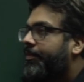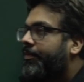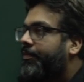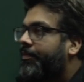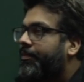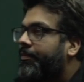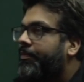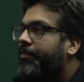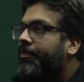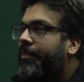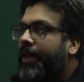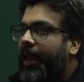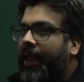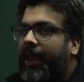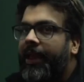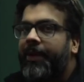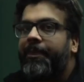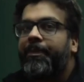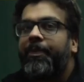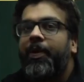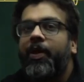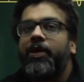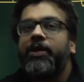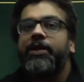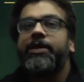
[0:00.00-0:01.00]
make
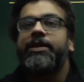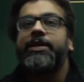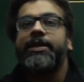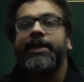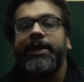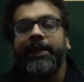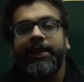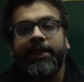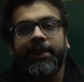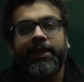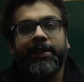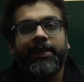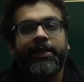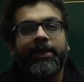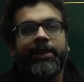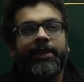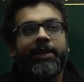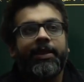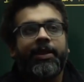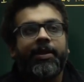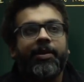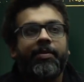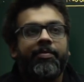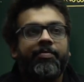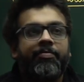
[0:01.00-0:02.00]
polity
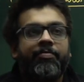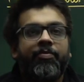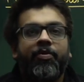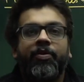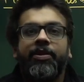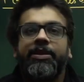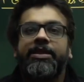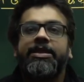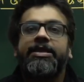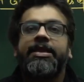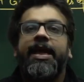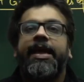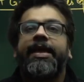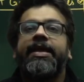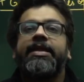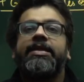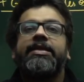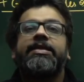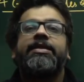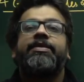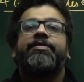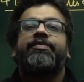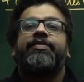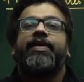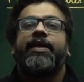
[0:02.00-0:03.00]
more
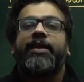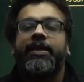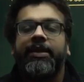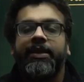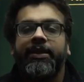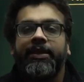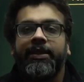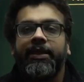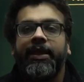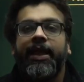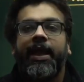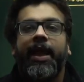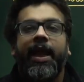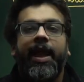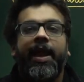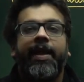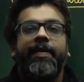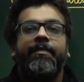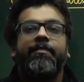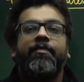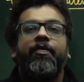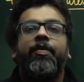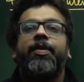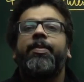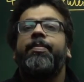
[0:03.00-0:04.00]
scientific
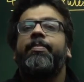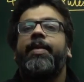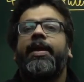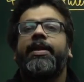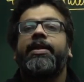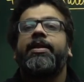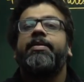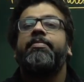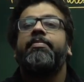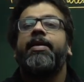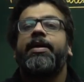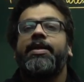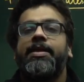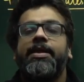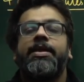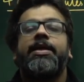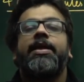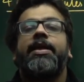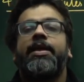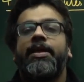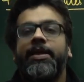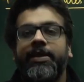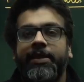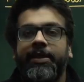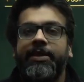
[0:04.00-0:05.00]
and more
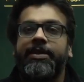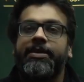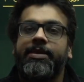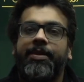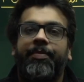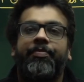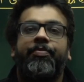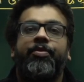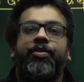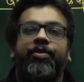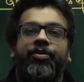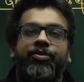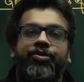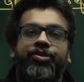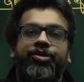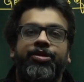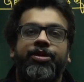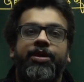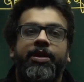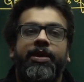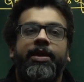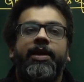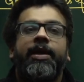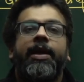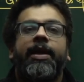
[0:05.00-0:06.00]
mathematical in its approach
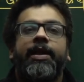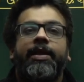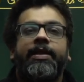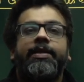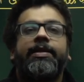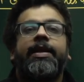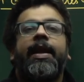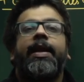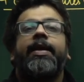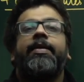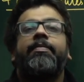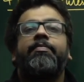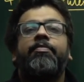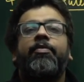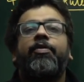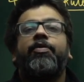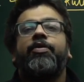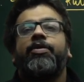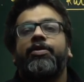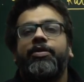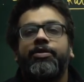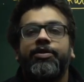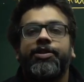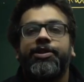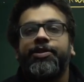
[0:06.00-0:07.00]
than more
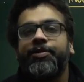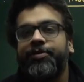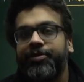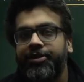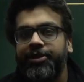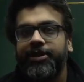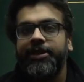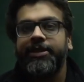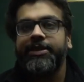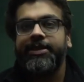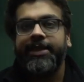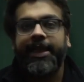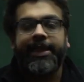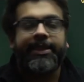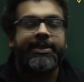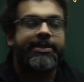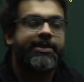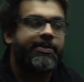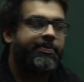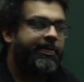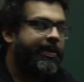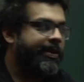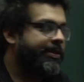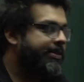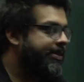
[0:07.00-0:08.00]
social science
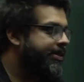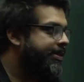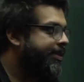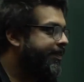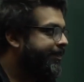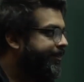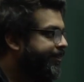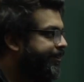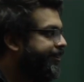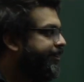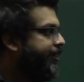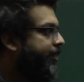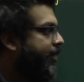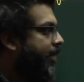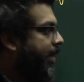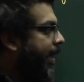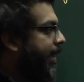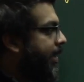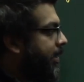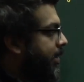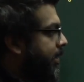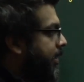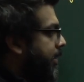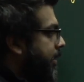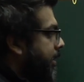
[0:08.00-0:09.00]
based,
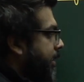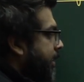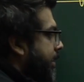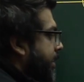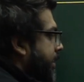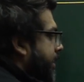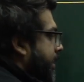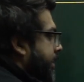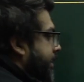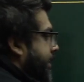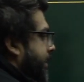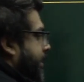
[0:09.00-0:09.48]
right? There